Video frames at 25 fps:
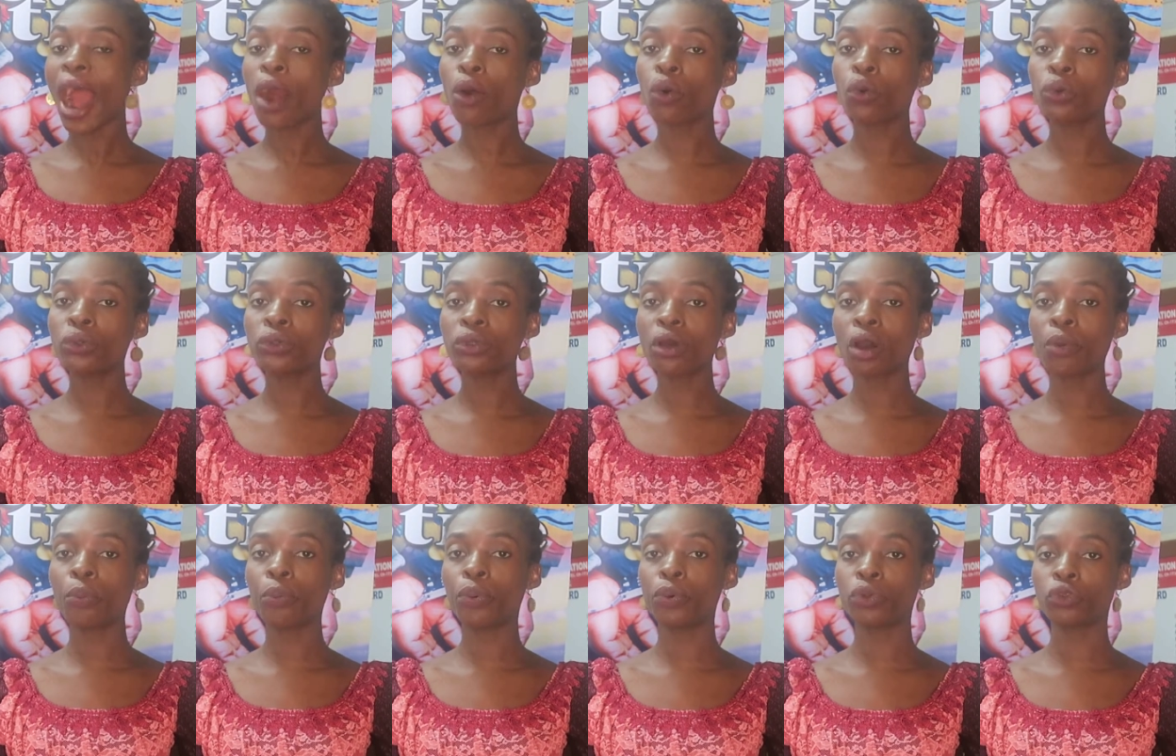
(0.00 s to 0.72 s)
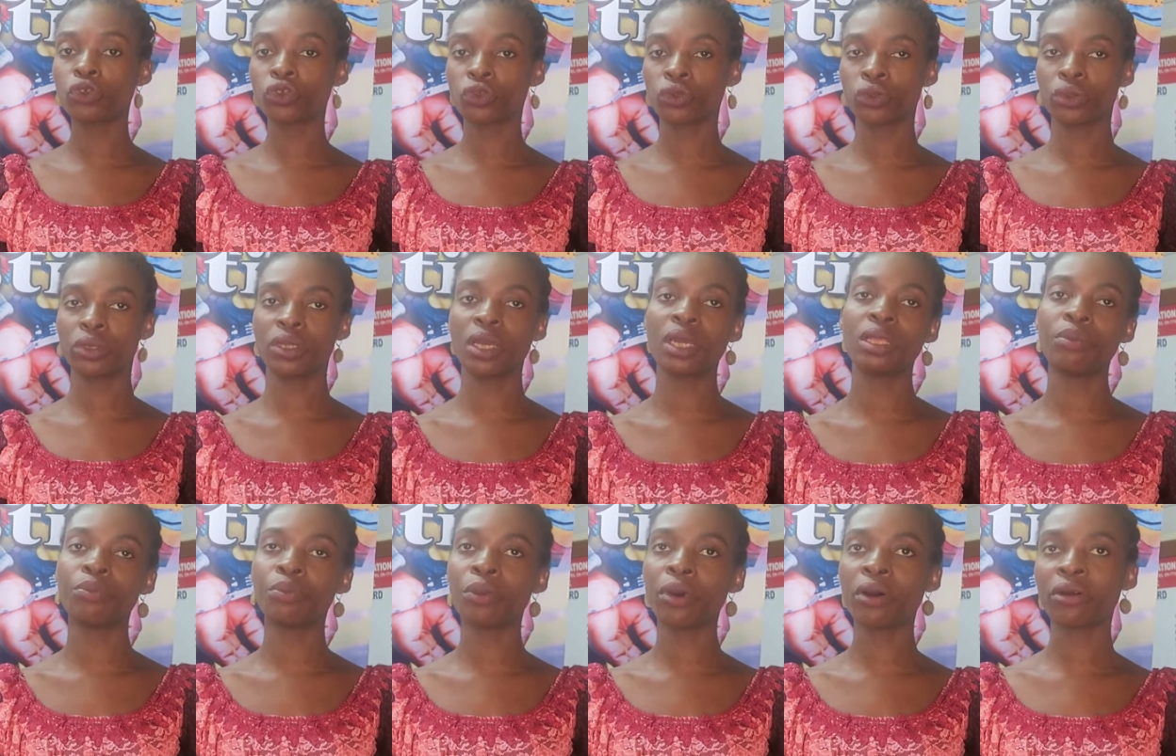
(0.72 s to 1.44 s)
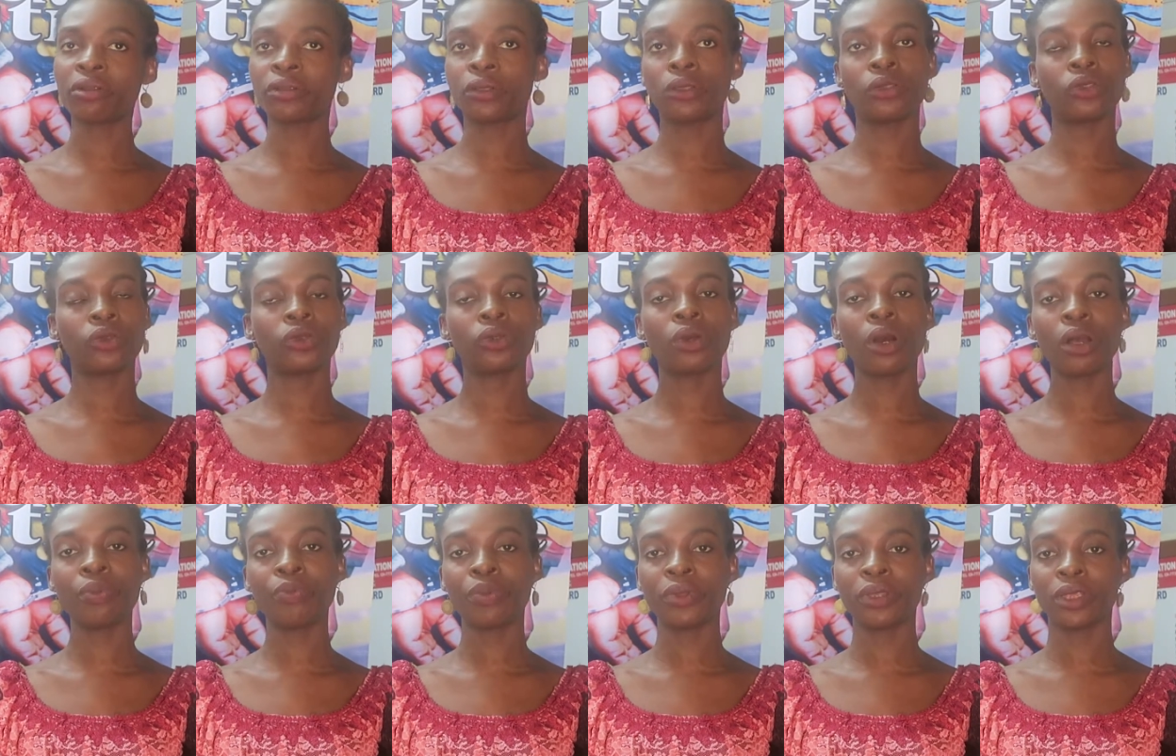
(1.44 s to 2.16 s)
I could not put through then, but to
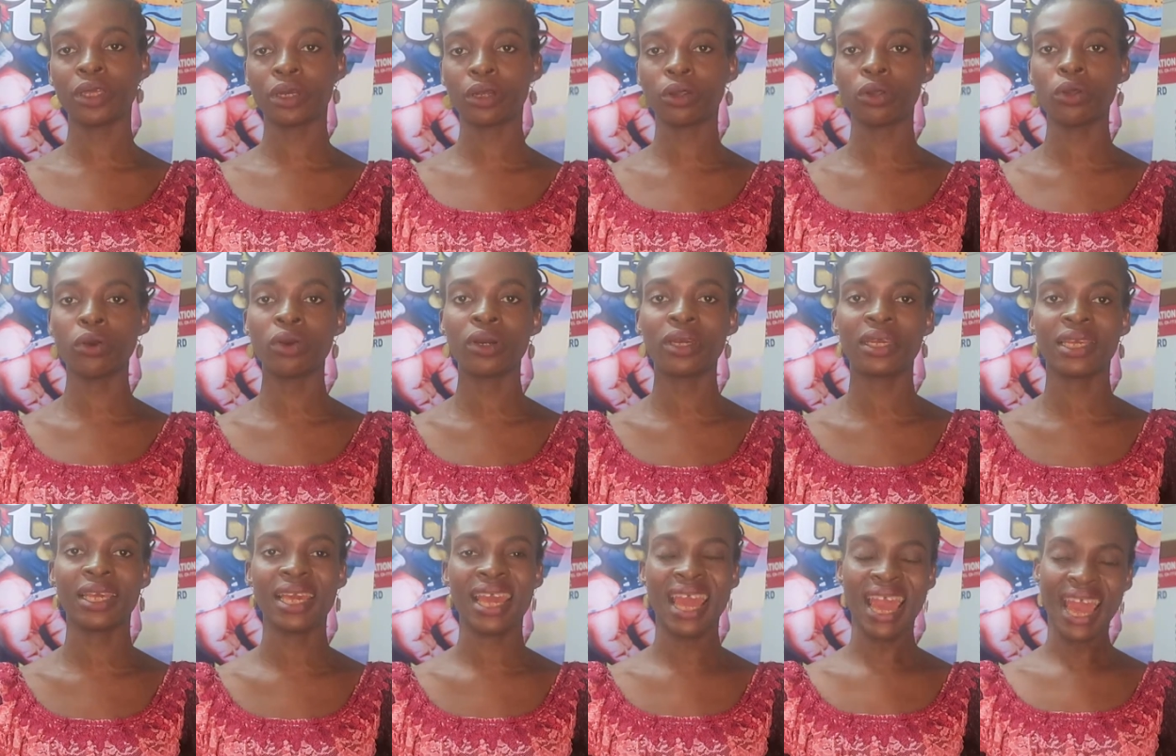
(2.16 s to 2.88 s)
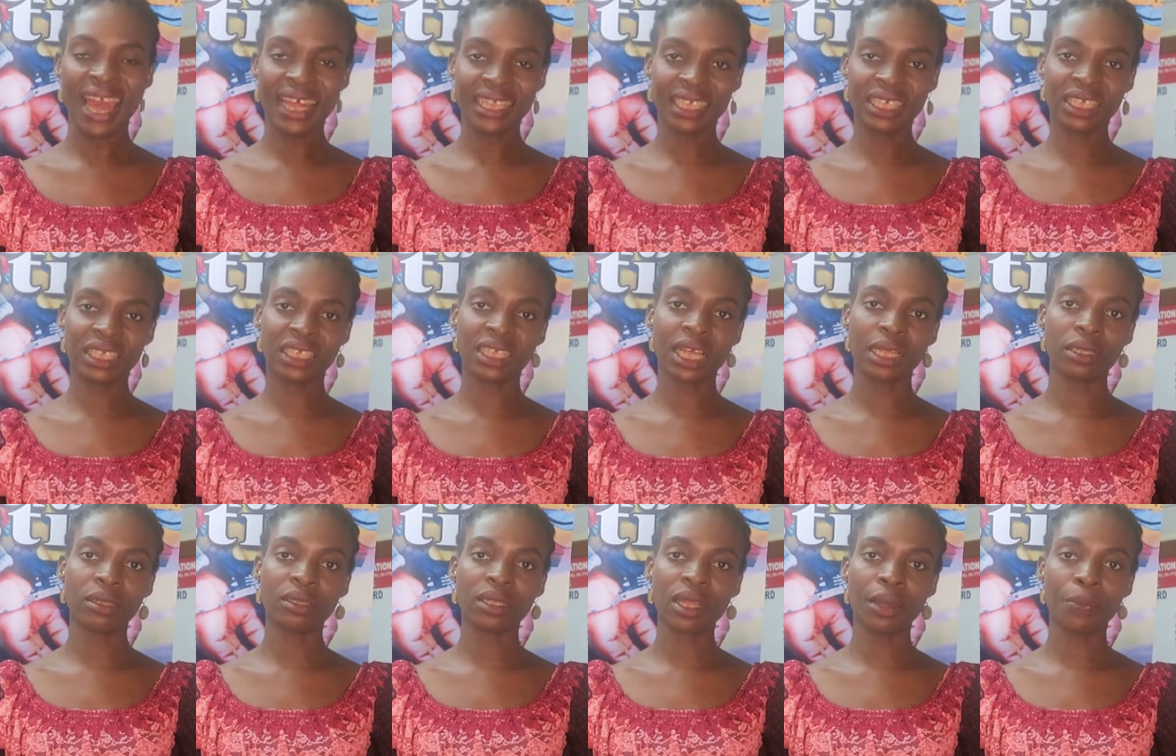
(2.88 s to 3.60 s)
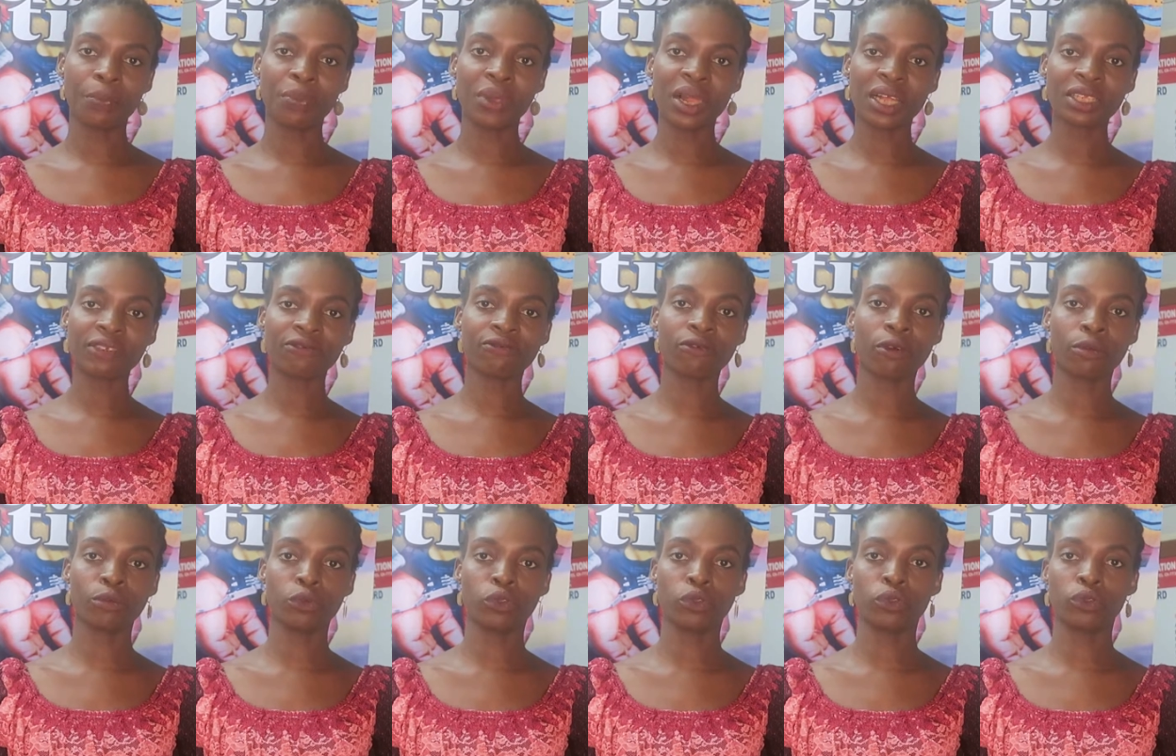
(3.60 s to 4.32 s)
God be the glory, this is another
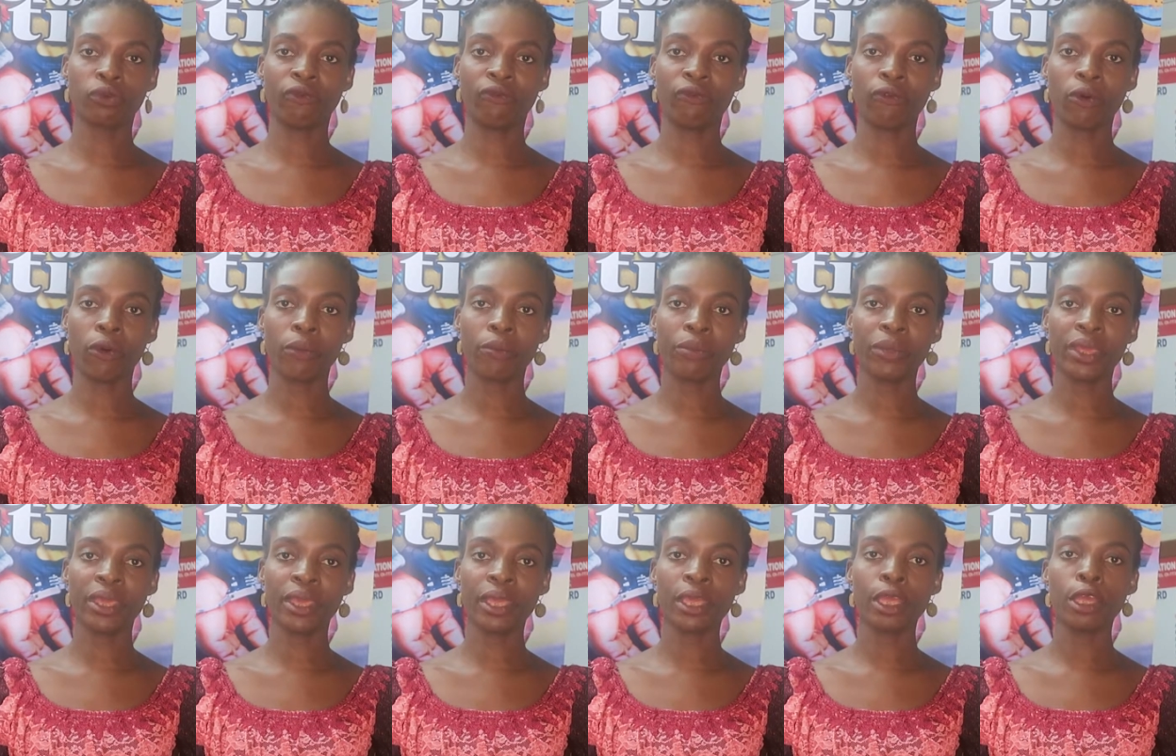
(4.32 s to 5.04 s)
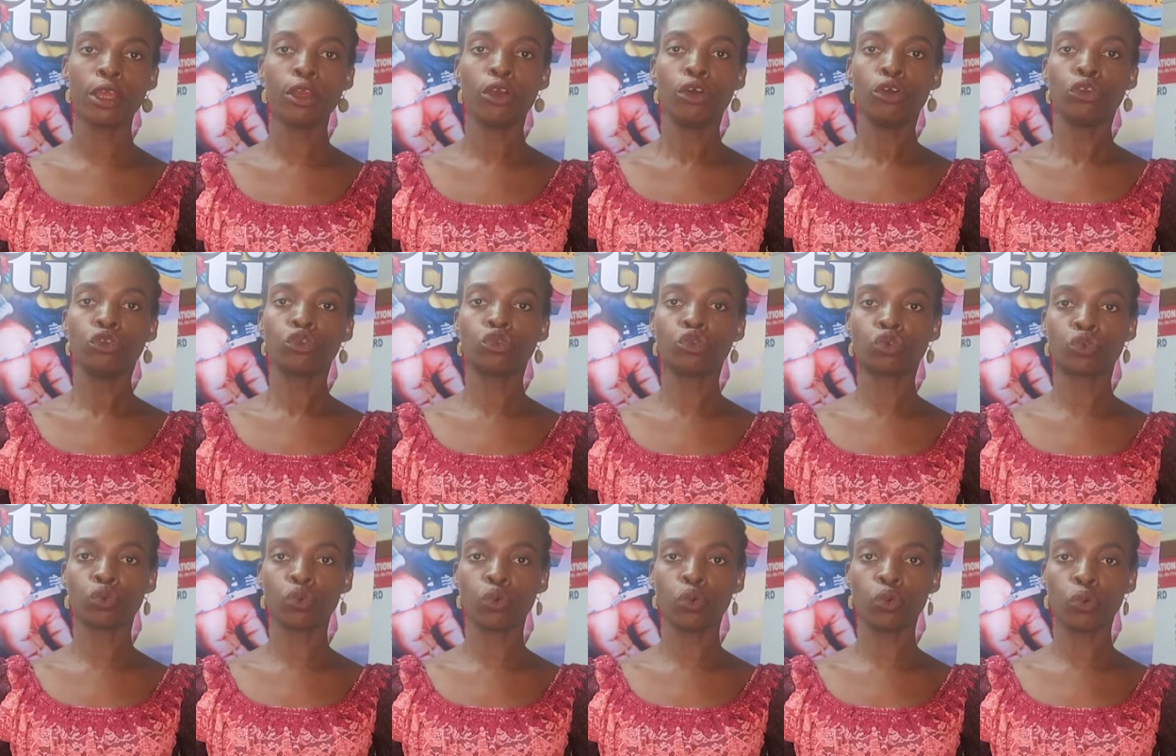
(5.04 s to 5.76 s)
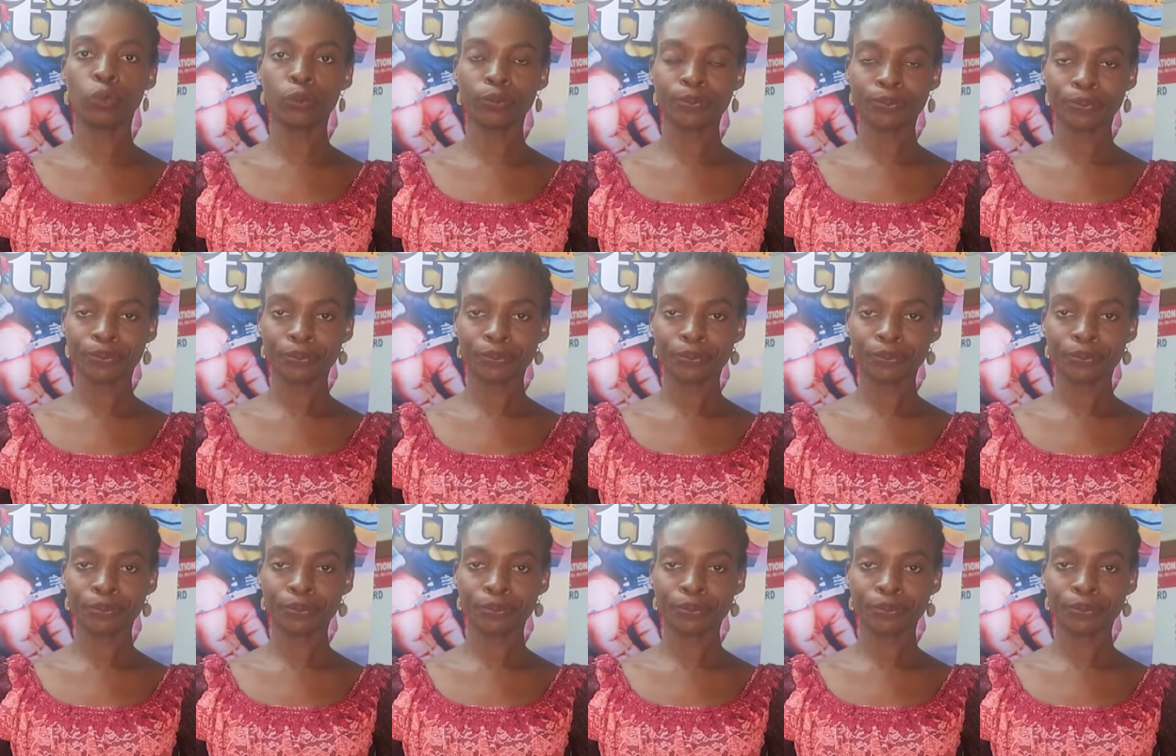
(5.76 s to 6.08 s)
platform for me to